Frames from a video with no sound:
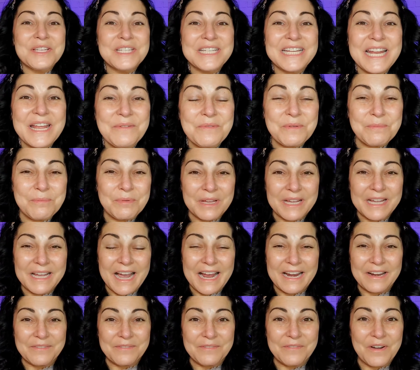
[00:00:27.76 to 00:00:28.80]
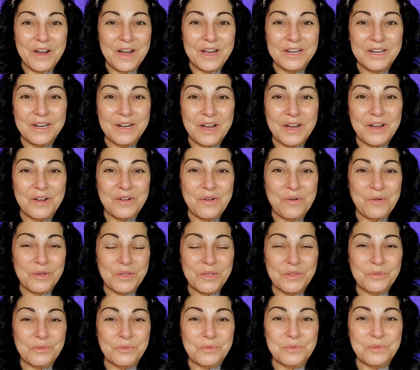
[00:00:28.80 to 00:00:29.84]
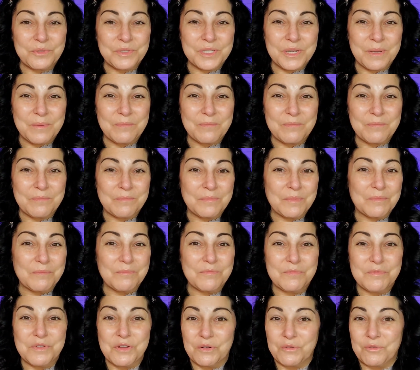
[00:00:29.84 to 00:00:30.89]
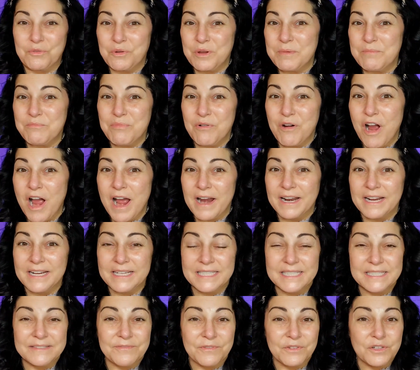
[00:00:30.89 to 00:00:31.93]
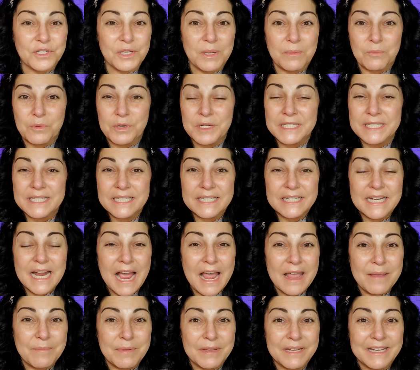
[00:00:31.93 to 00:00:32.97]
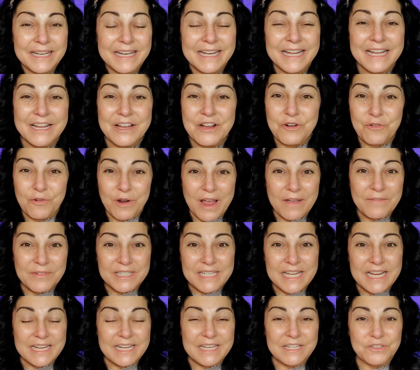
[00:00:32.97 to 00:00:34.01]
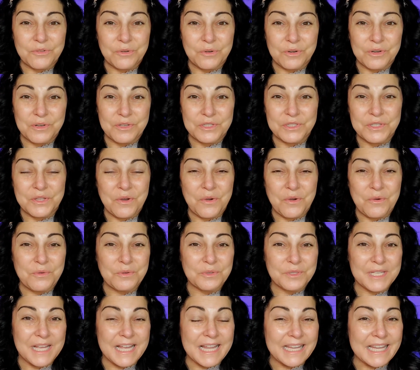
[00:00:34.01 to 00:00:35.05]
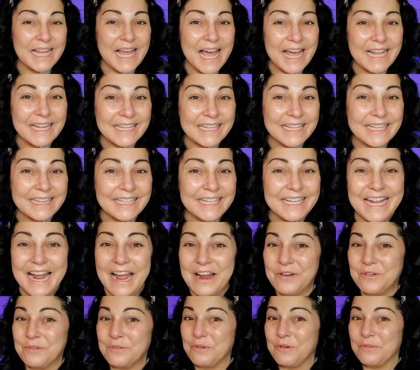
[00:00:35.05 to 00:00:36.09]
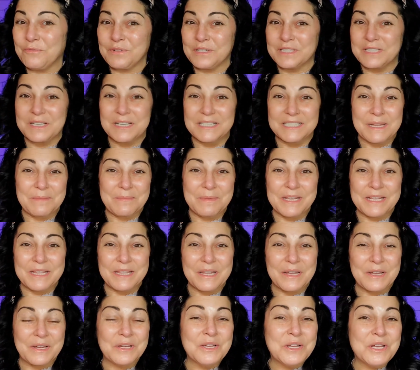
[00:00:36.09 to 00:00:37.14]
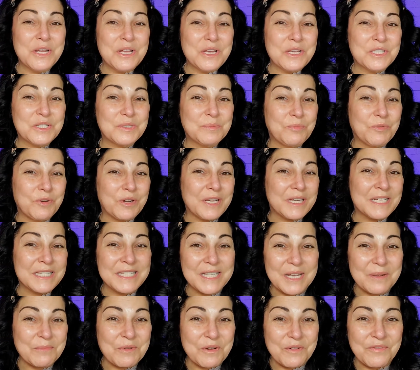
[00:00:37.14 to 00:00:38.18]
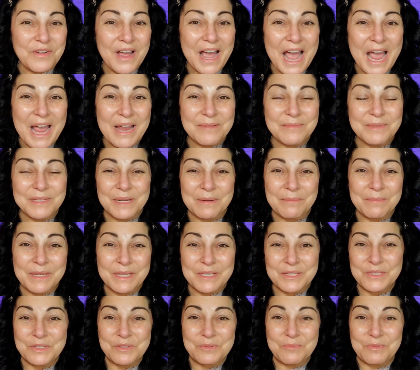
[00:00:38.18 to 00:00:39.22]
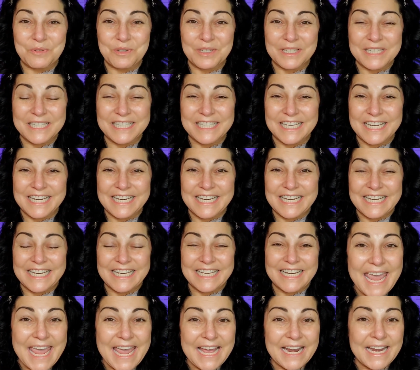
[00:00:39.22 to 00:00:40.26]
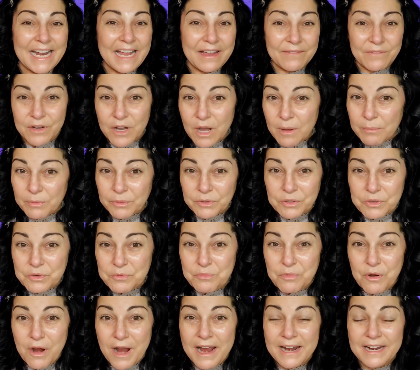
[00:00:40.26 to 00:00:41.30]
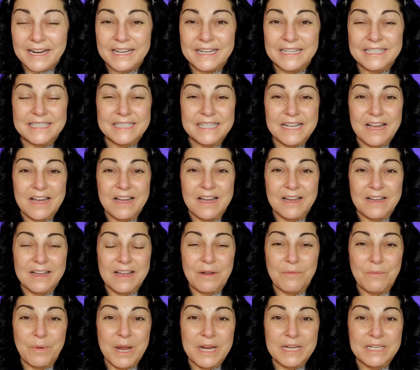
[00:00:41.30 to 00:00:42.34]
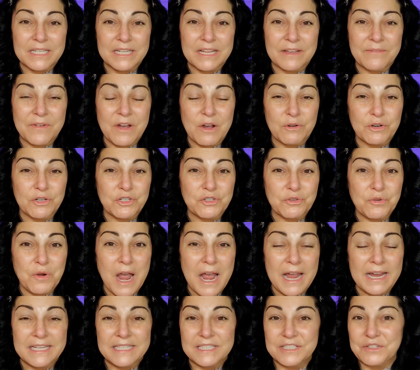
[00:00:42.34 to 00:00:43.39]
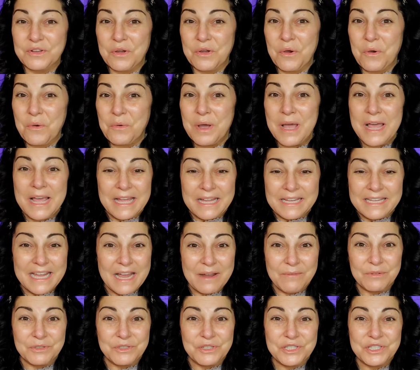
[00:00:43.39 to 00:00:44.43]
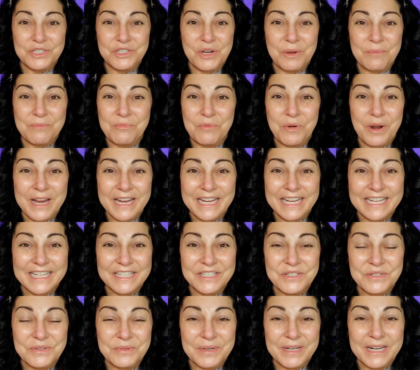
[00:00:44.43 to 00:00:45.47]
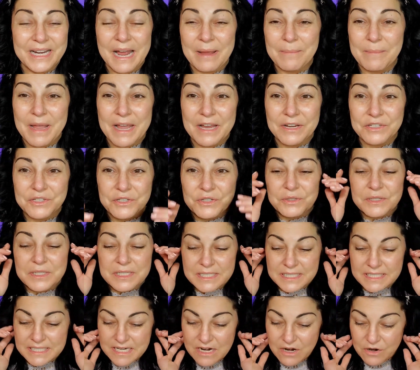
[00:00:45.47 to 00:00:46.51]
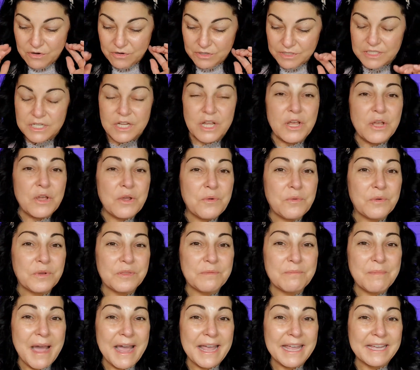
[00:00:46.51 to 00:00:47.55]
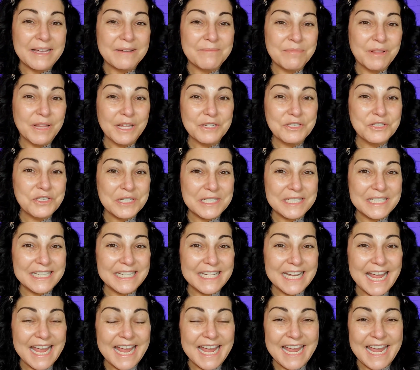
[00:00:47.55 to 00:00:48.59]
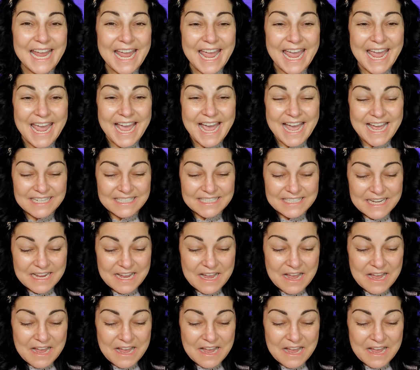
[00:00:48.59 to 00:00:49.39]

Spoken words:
today would be kind of fun going through some, you know, cream products. For some reason, I've been gravitating towards those a lot lately. I don't know if it's because I'm getting the spring summer vibes. I'm getting super excited and I have a couple new products I wanted to give out a try. So yeah, we'll just jump right into it. I'm actually going to start with my complexion today, and